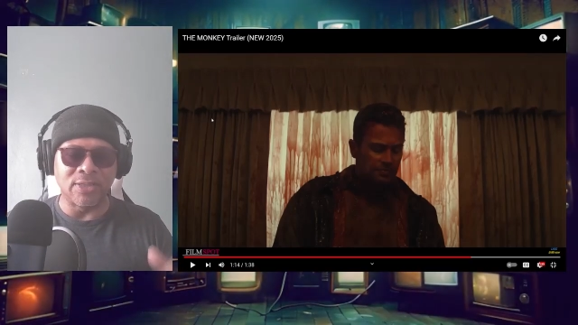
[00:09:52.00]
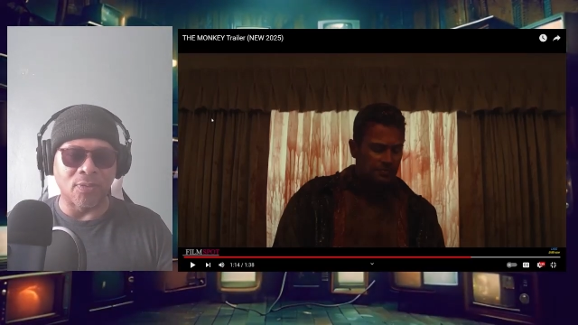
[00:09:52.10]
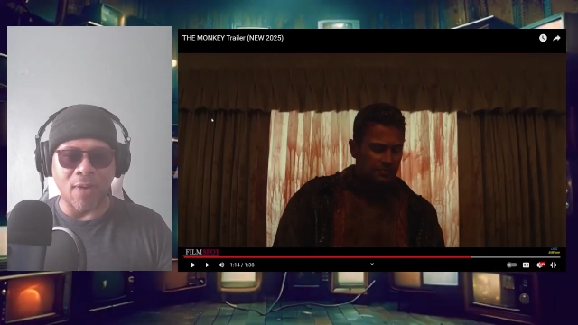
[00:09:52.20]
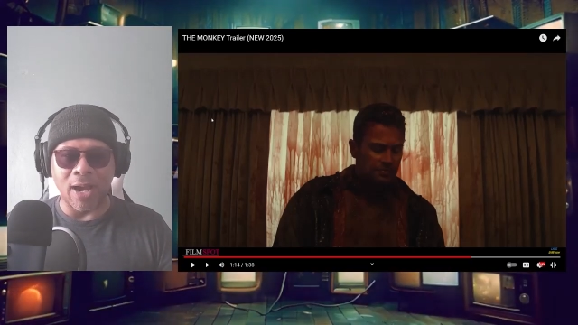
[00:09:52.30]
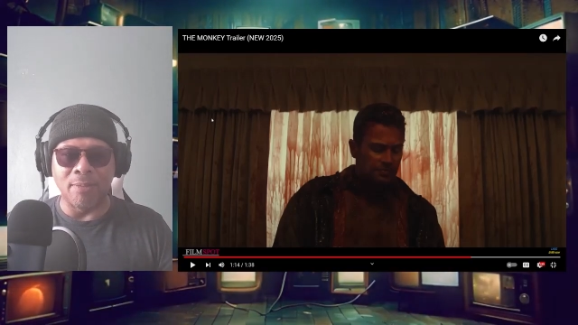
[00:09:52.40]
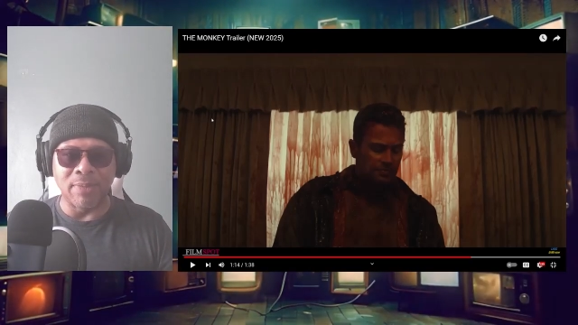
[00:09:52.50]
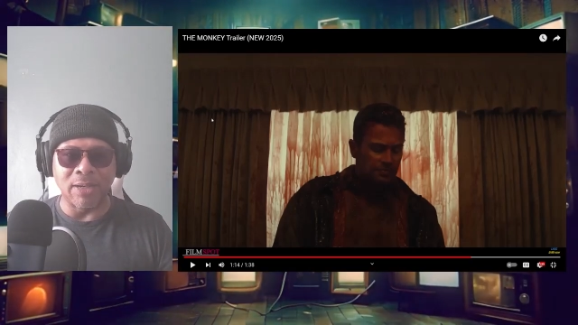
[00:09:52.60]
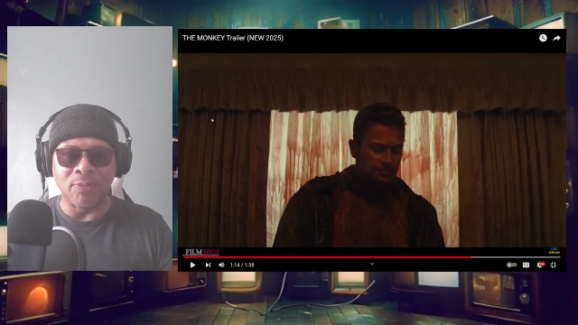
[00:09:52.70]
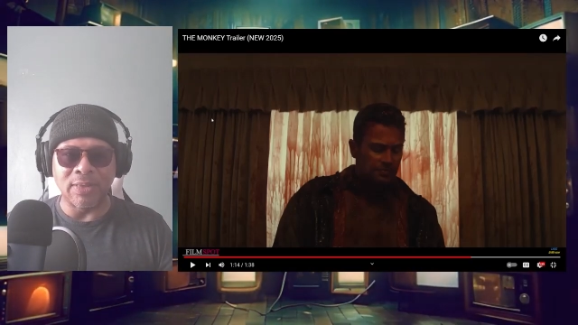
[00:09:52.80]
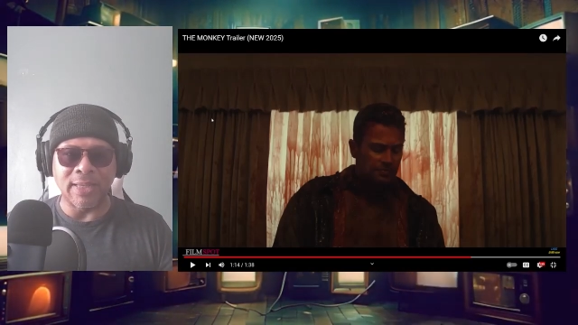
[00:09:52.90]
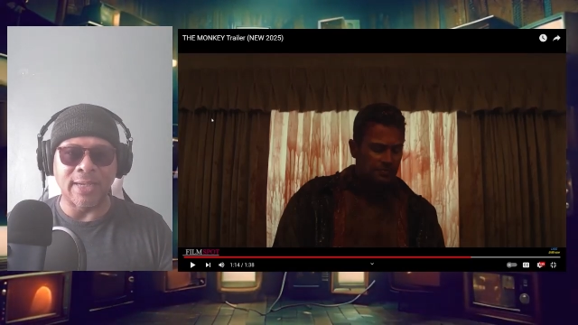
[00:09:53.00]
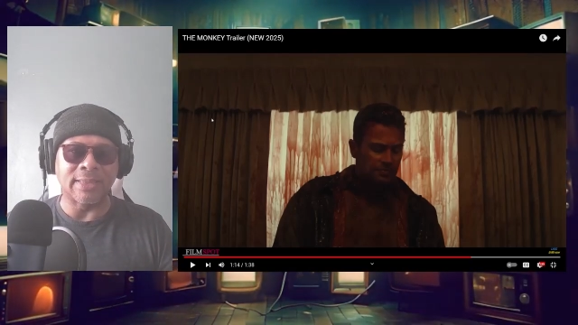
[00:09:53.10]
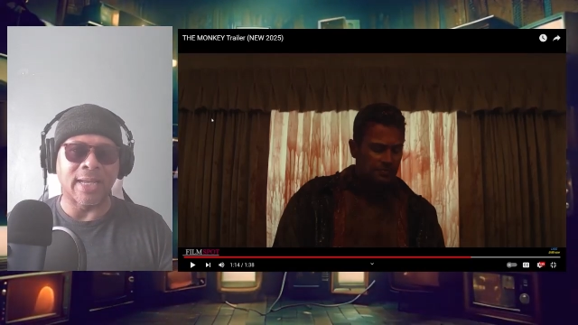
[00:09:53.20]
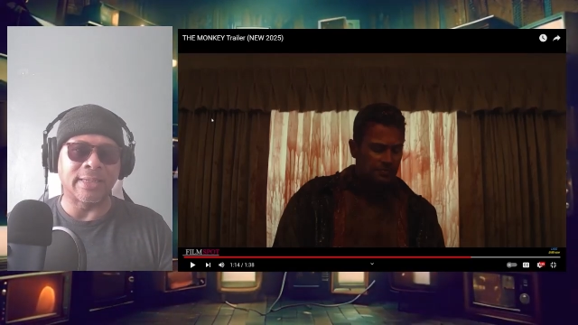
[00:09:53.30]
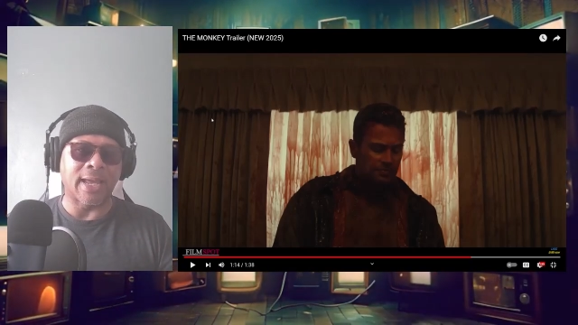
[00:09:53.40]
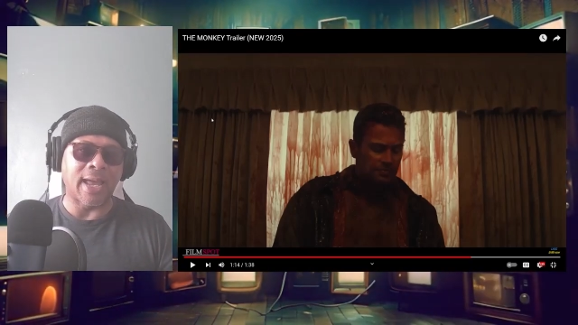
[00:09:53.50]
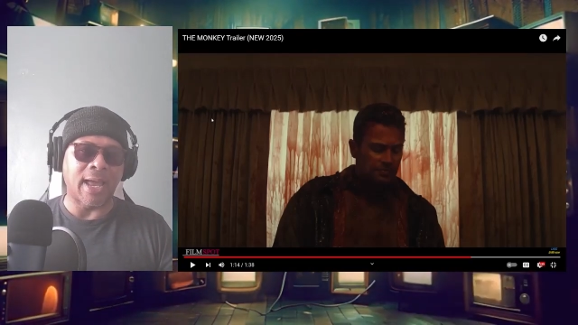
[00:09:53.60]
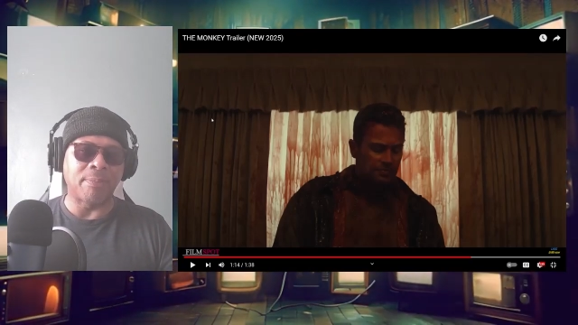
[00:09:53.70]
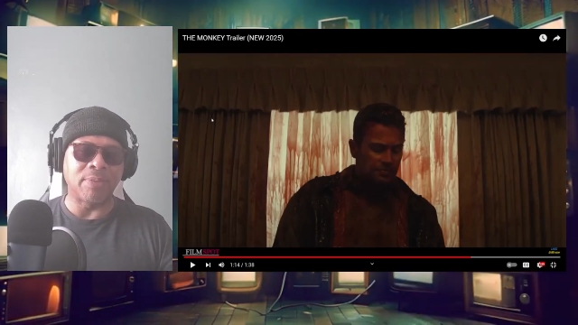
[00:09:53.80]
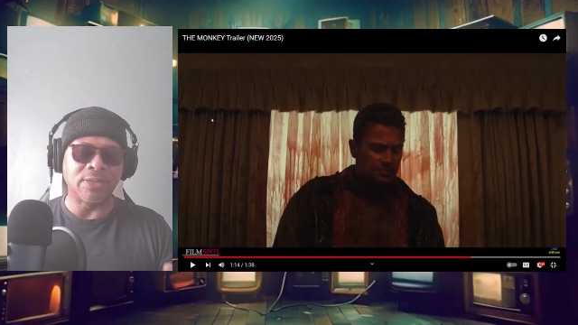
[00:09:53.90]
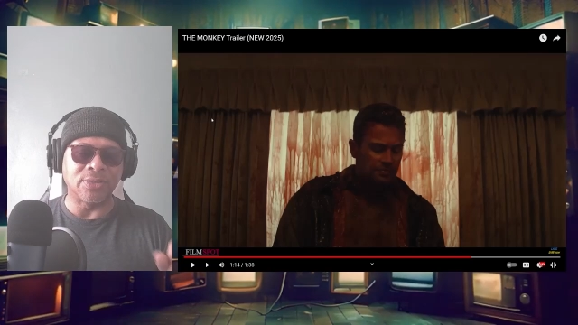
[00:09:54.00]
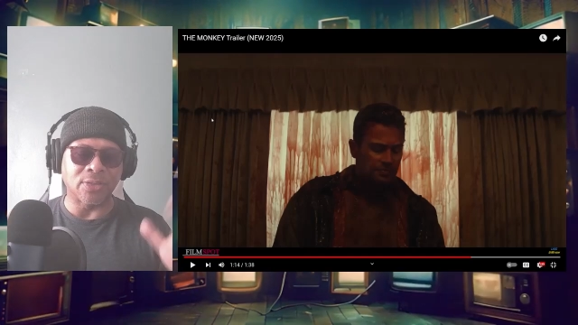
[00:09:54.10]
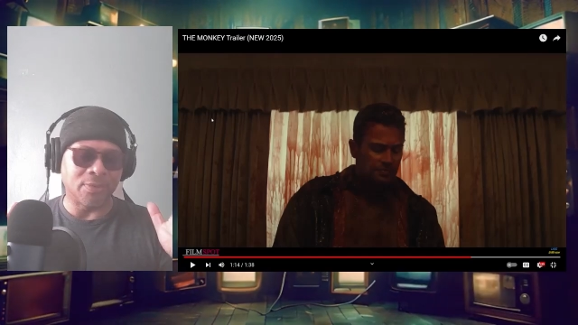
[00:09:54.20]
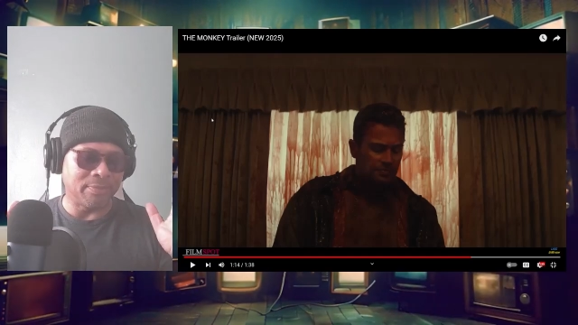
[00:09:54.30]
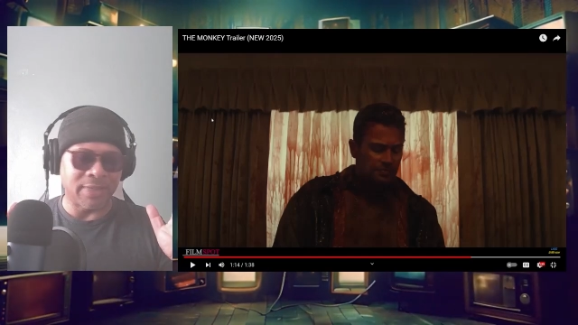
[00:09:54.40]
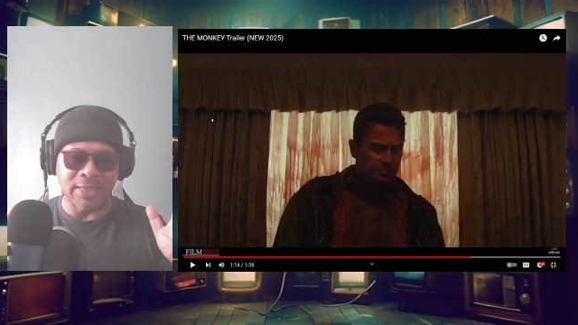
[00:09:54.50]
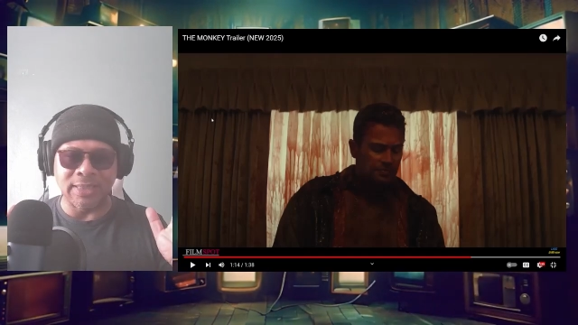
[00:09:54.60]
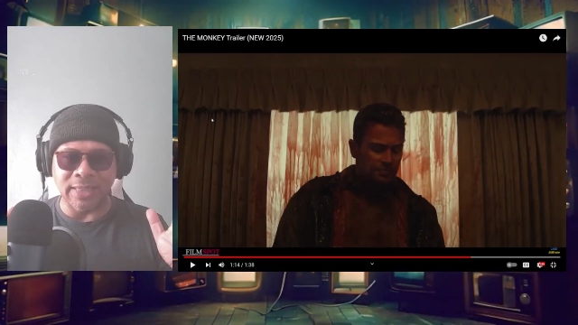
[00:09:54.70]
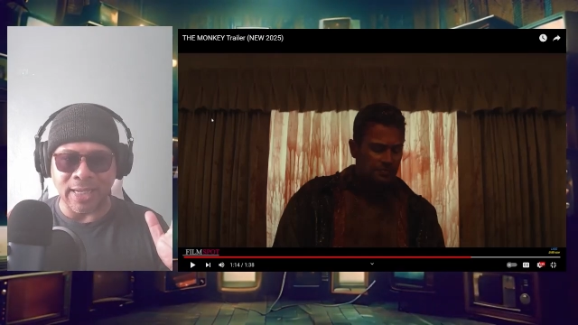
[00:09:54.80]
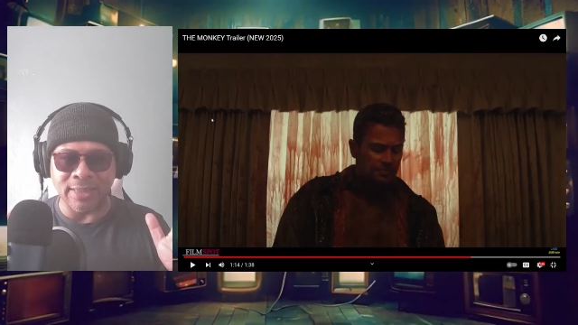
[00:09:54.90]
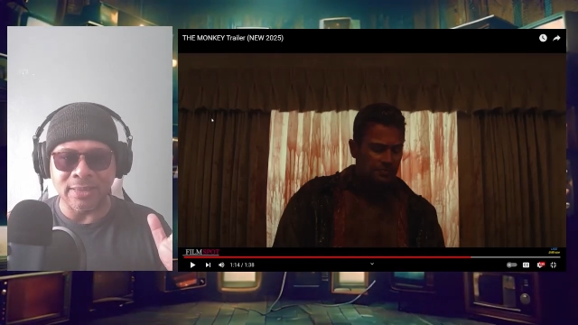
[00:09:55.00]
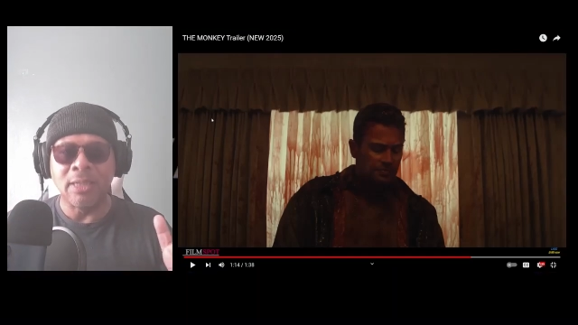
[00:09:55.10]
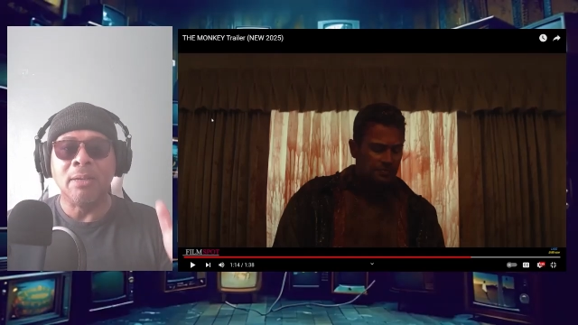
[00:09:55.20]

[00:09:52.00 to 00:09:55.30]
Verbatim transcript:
Speaker 1: around me when things like that happen. So either case.